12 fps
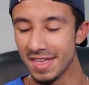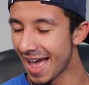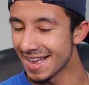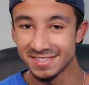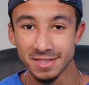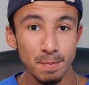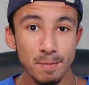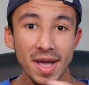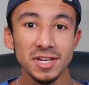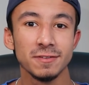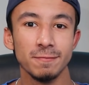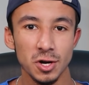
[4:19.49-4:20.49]
as the
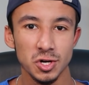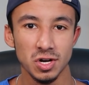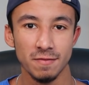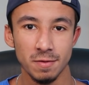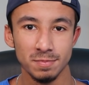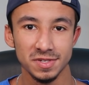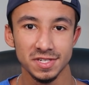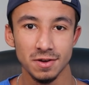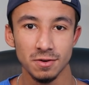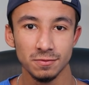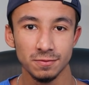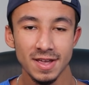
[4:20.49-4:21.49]
best version of
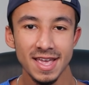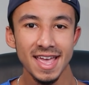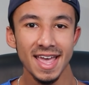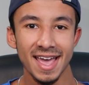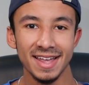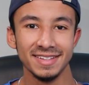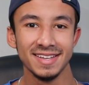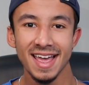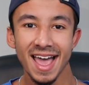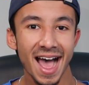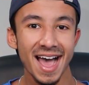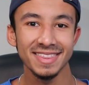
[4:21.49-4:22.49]
himself. And
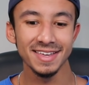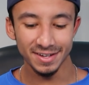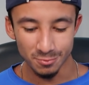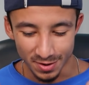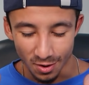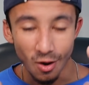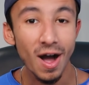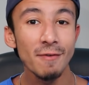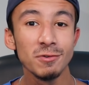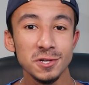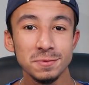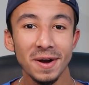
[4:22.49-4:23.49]
I think we all
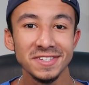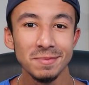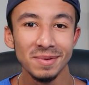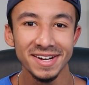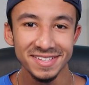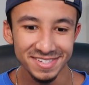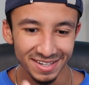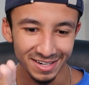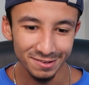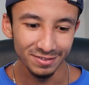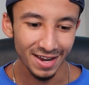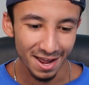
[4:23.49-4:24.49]
have a responsibility to
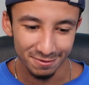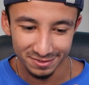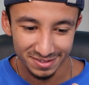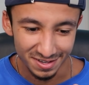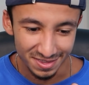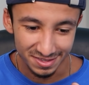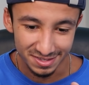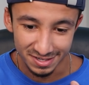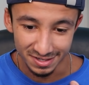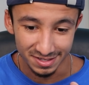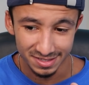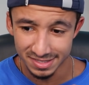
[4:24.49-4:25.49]
live life
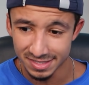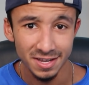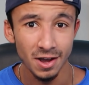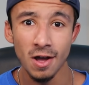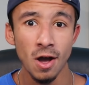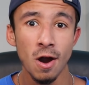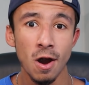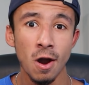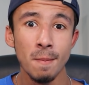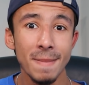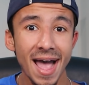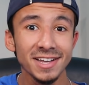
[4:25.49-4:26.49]
to
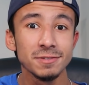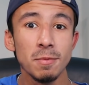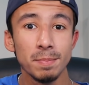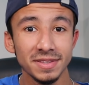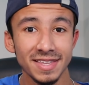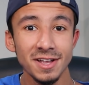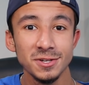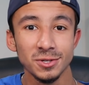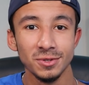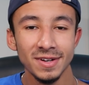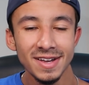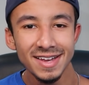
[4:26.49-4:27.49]
our maximum
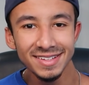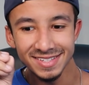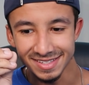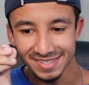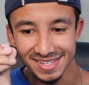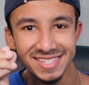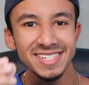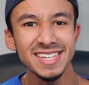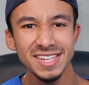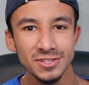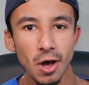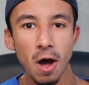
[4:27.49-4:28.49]
potential, to
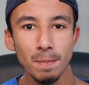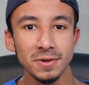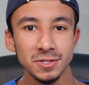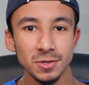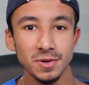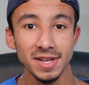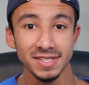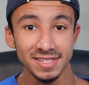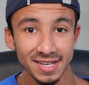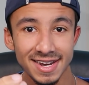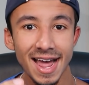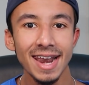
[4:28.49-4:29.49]
seize the opportunity,
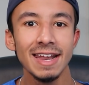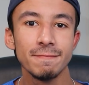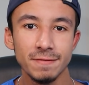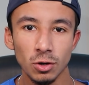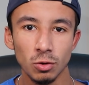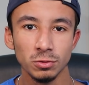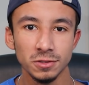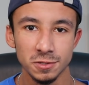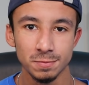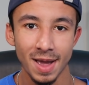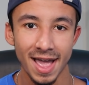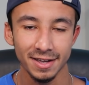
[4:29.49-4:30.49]
to not let fear hold
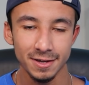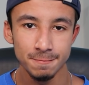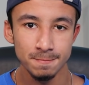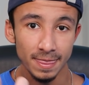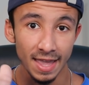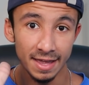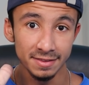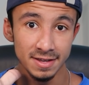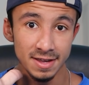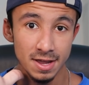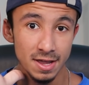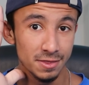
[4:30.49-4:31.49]
us back. And
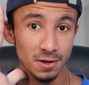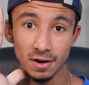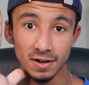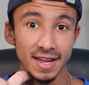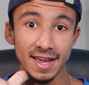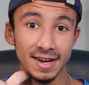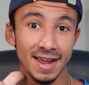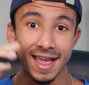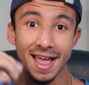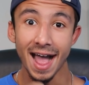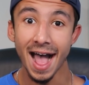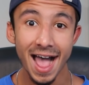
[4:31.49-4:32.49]
there, again,
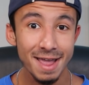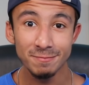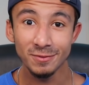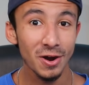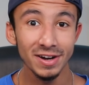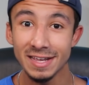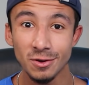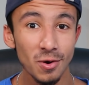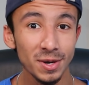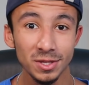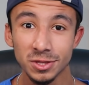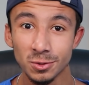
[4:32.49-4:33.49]
I'm currently
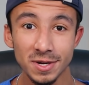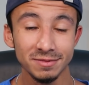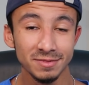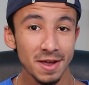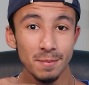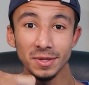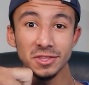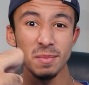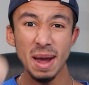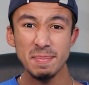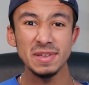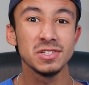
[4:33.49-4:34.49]
going through it, but there
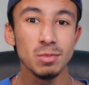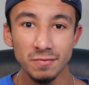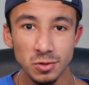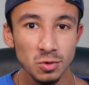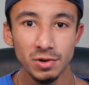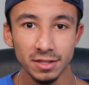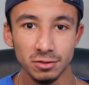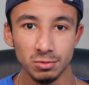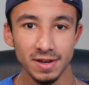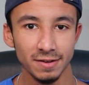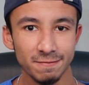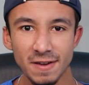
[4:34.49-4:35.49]
might be some of you going
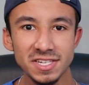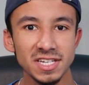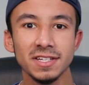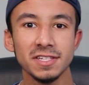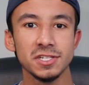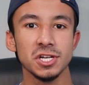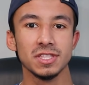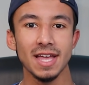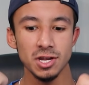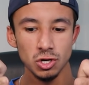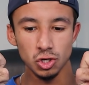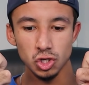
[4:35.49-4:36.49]
through it, facing a decision
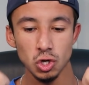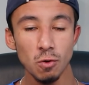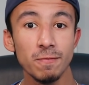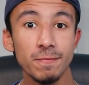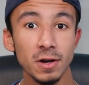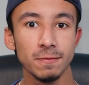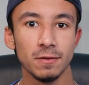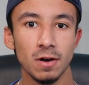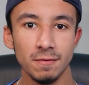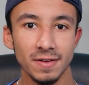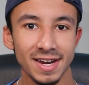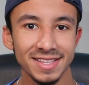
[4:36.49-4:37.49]
that you're so
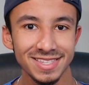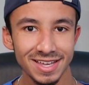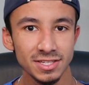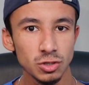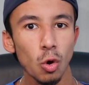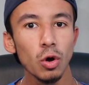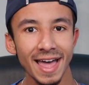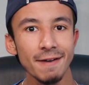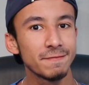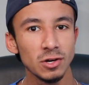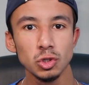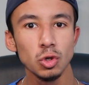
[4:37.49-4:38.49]
fearful of, and it's
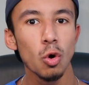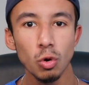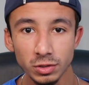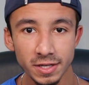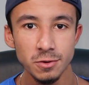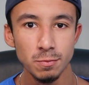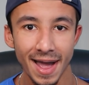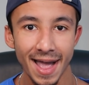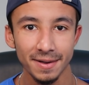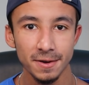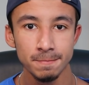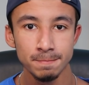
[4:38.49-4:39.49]
that fear is holding you
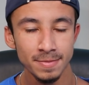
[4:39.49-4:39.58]
back.